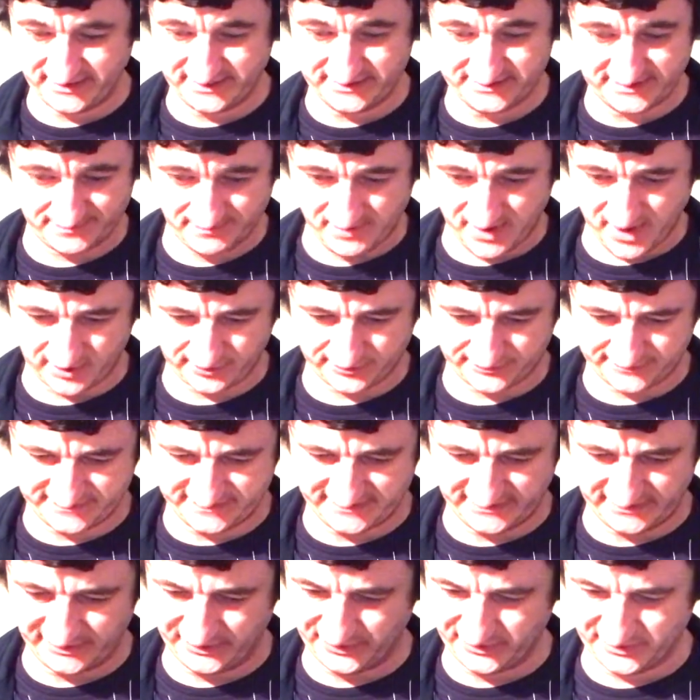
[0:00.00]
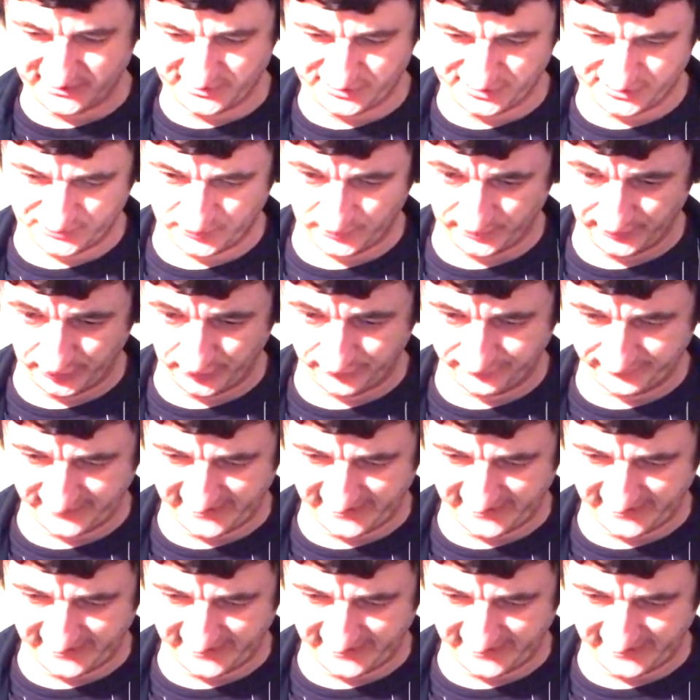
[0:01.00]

democracy. I just went over